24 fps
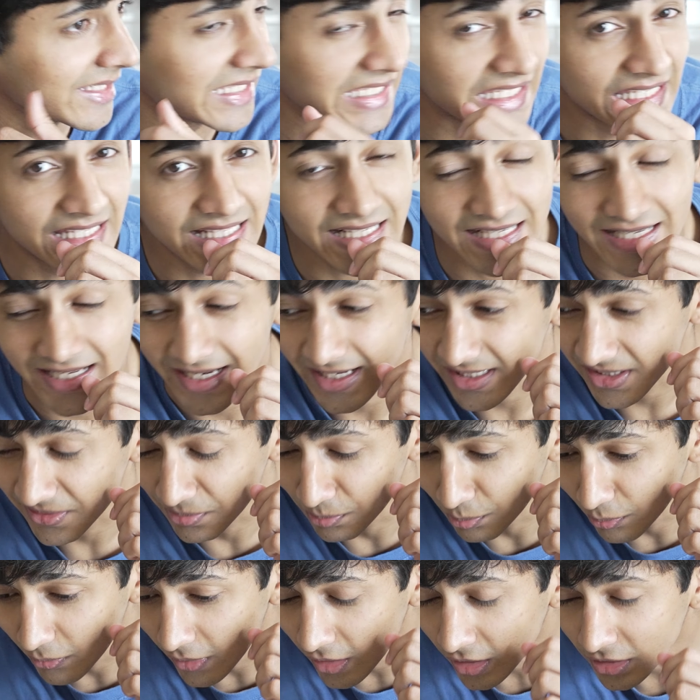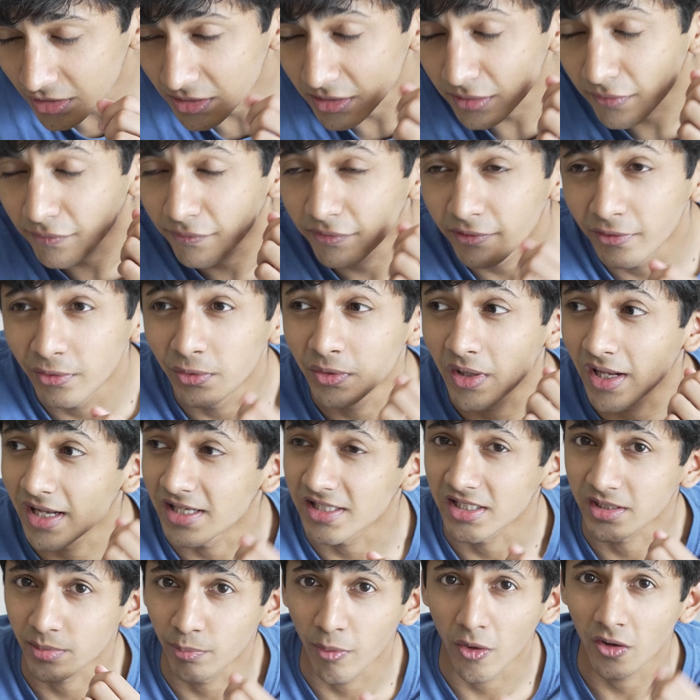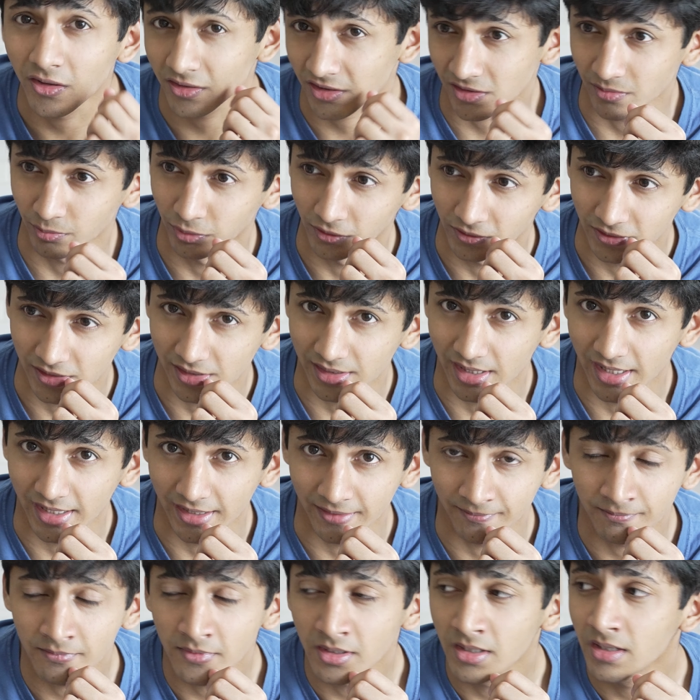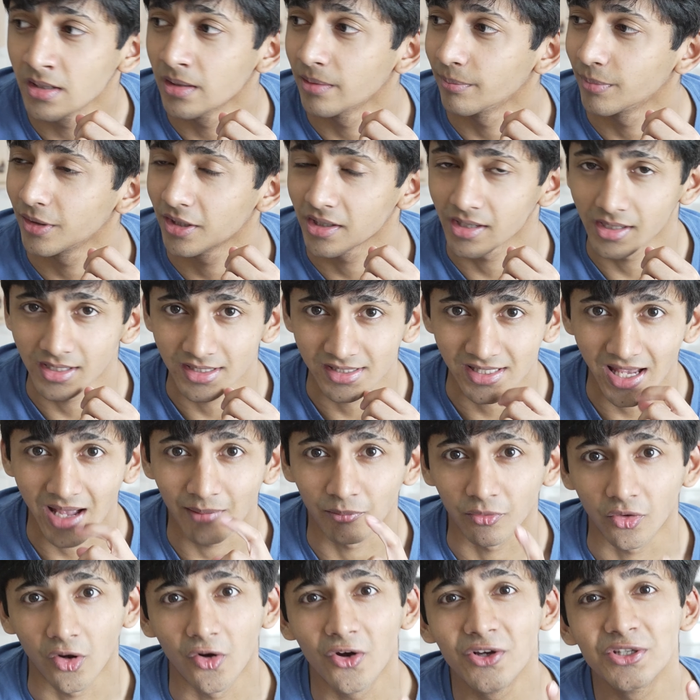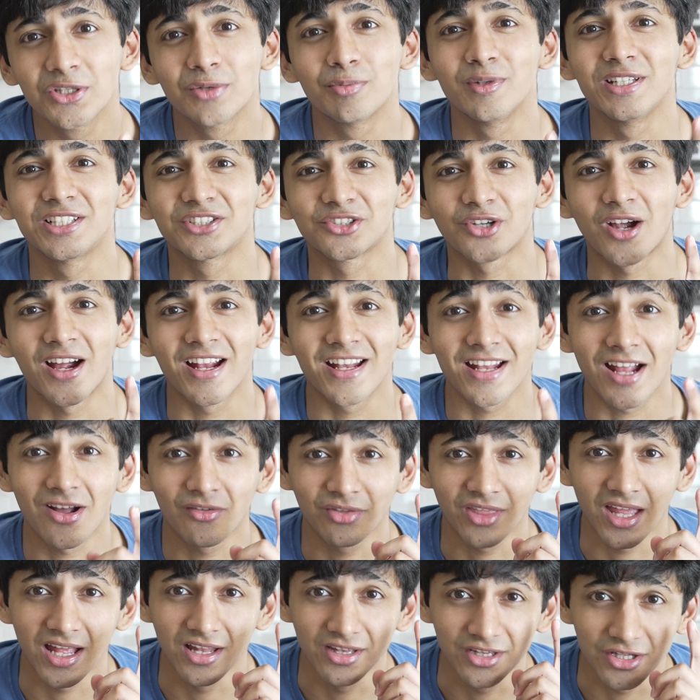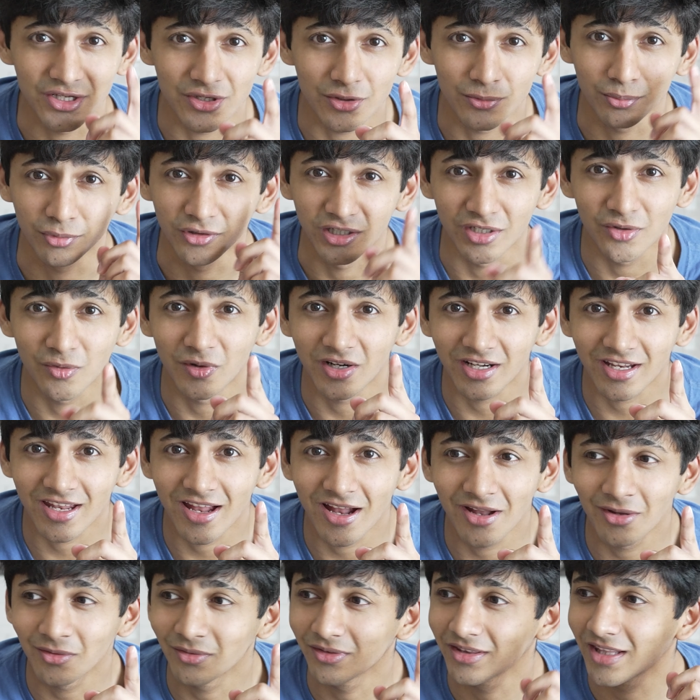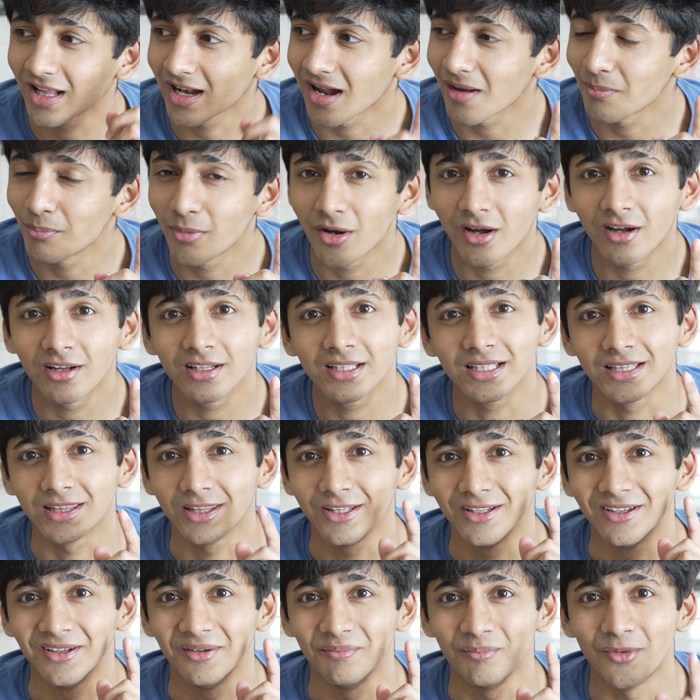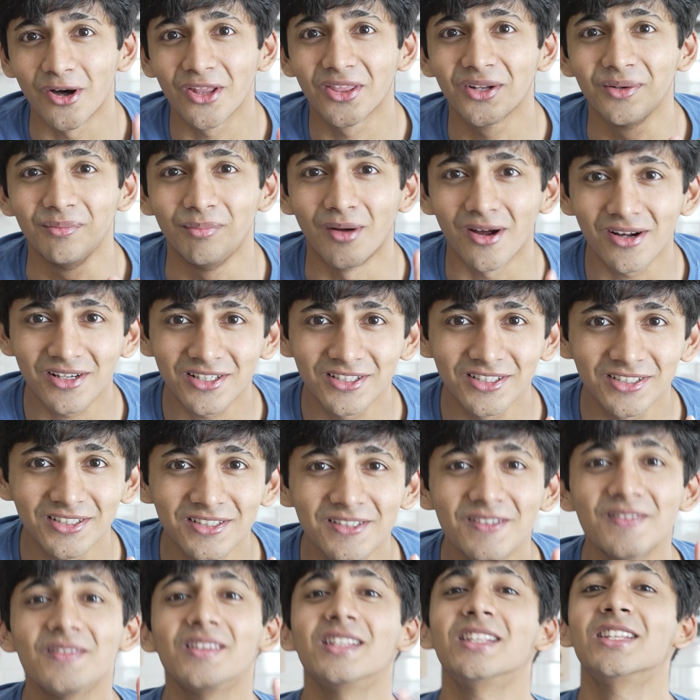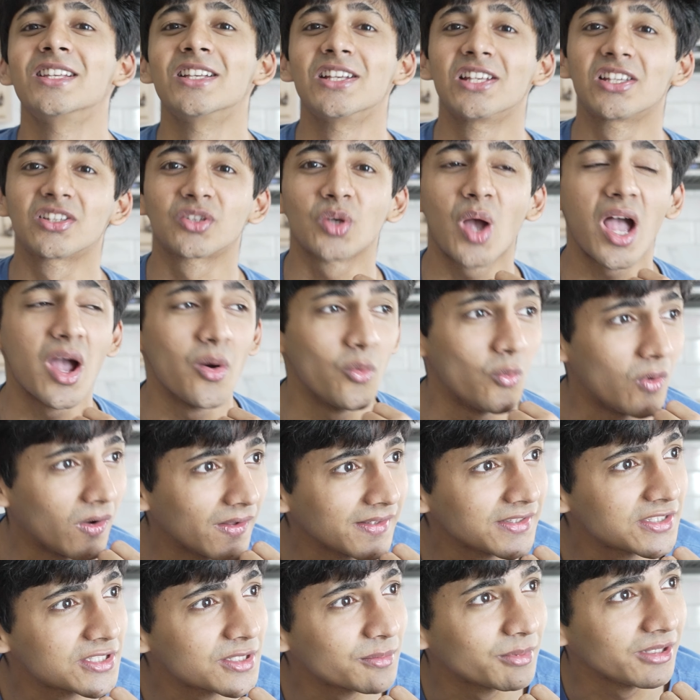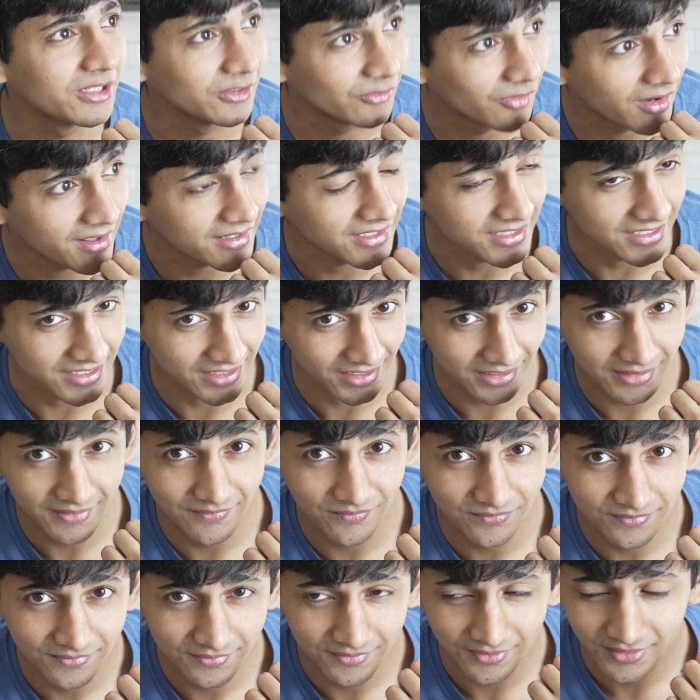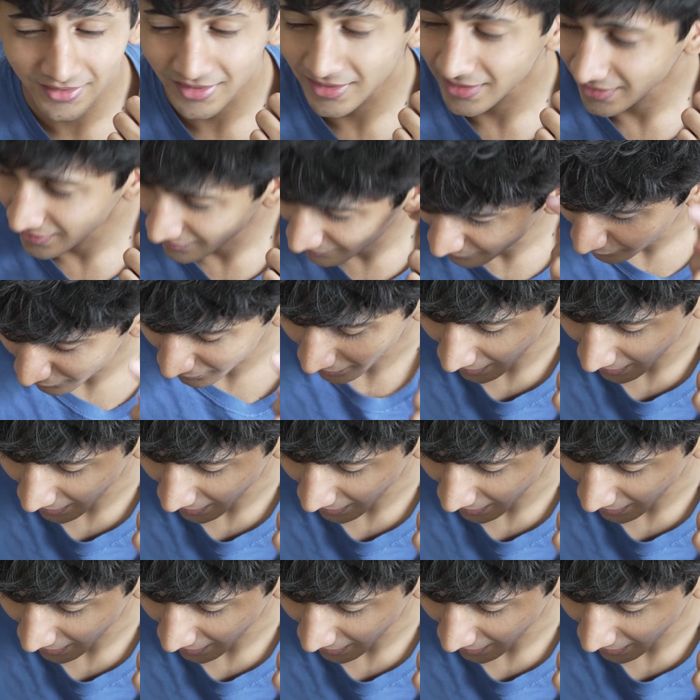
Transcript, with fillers: eating as much food as possible today because I'm going to be trying out that new pre-workout that I bought, the Mother Bucker. So I want to be ready for